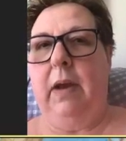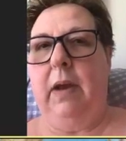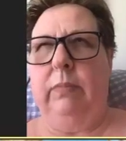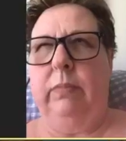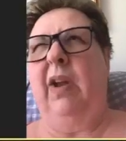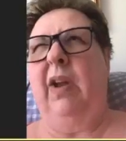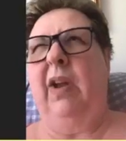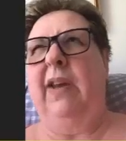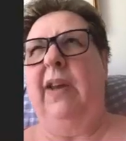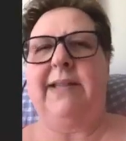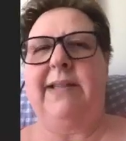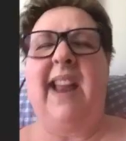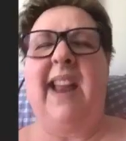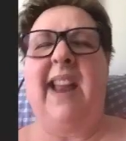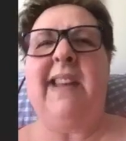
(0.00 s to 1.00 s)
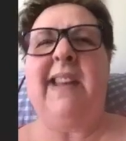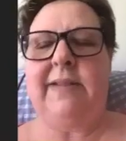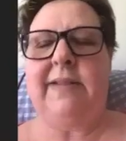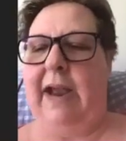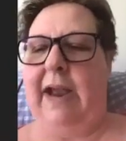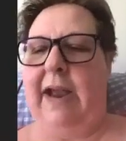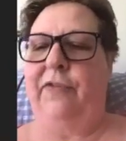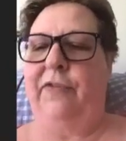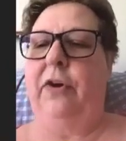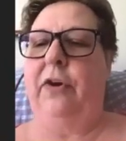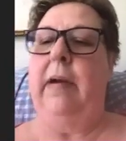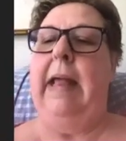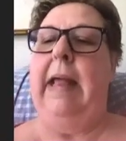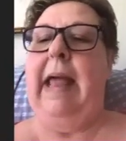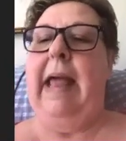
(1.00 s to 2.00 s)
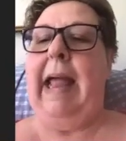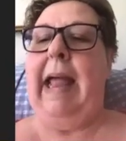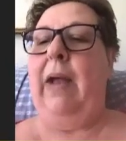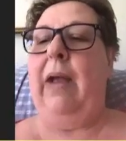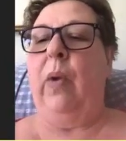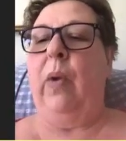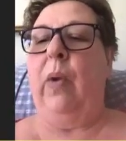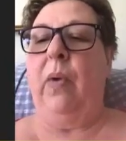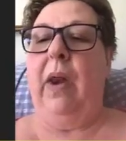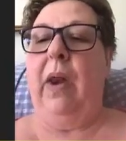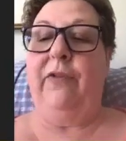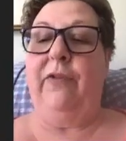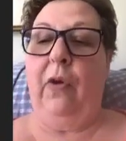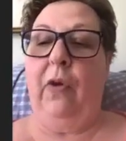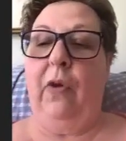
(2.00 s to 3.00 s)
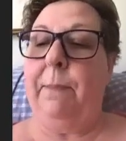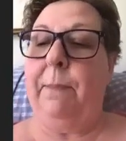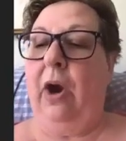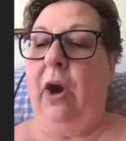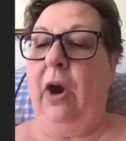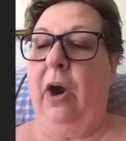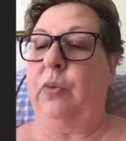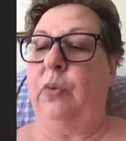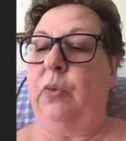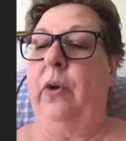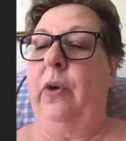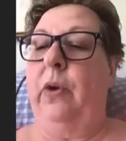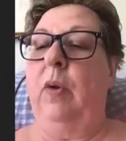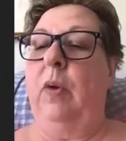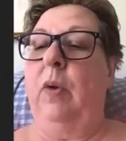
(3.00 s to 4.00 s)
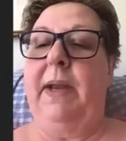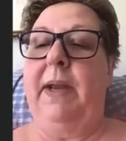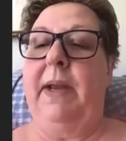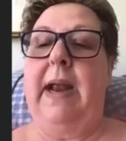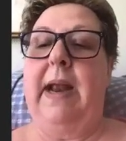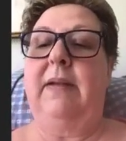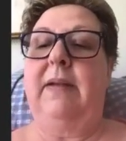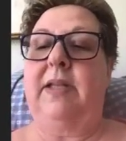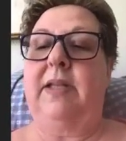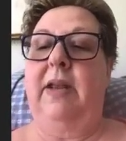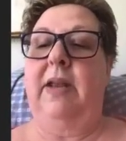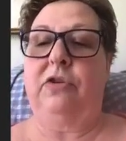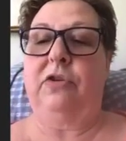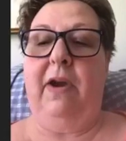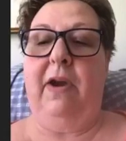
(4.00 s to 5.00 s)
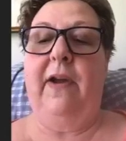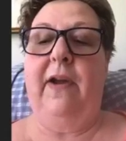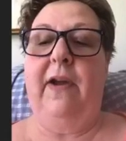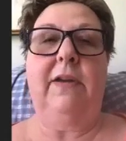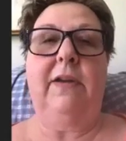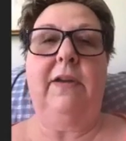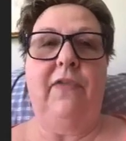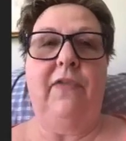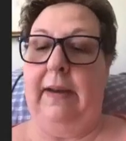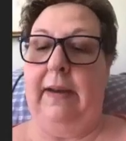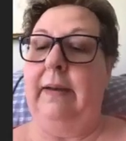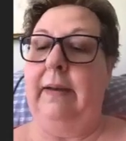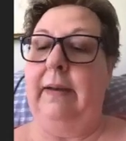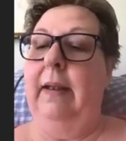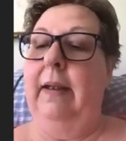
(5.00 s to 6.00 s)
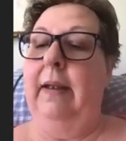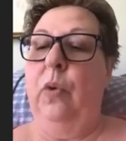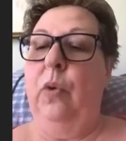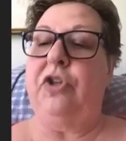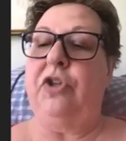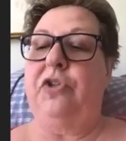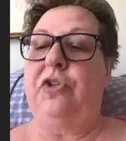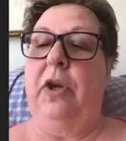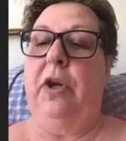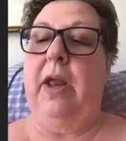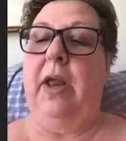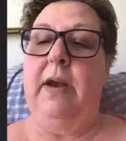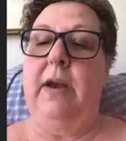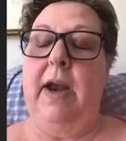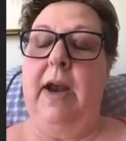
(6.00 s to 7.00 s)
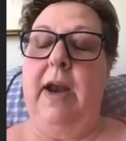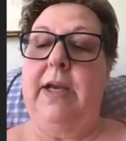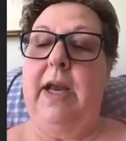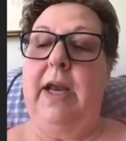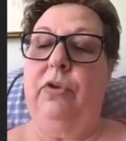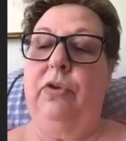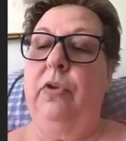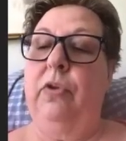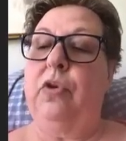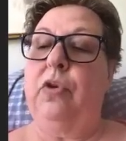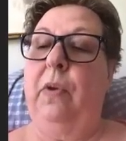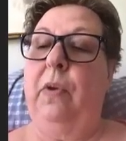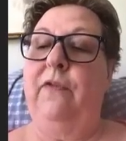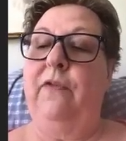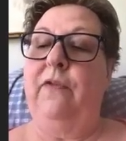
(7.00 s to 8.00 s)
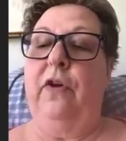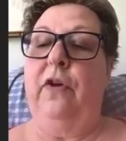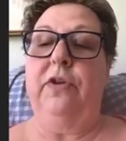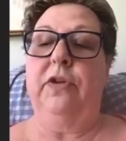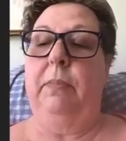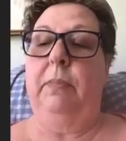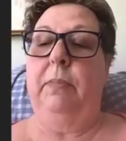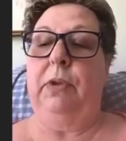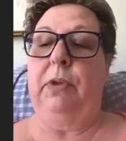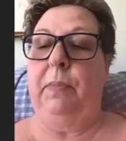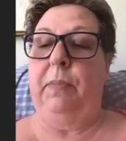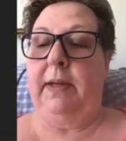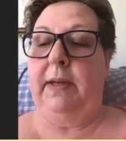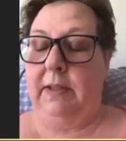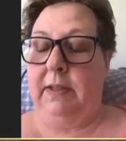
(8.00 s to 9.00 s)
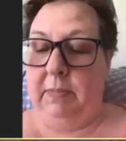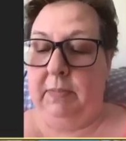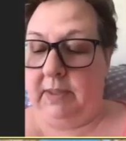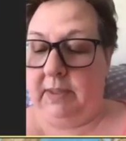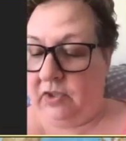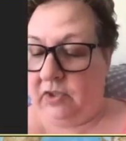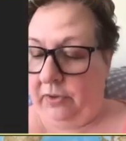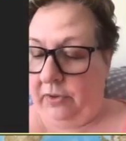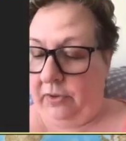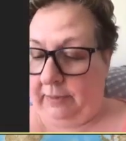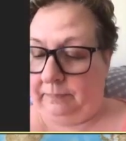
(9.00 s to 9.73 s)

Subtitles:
like 10 days after. And we will have grand prize winner will be announced at the trifecta event, which is July 19th through the 21st in Bloomington, Minnesota.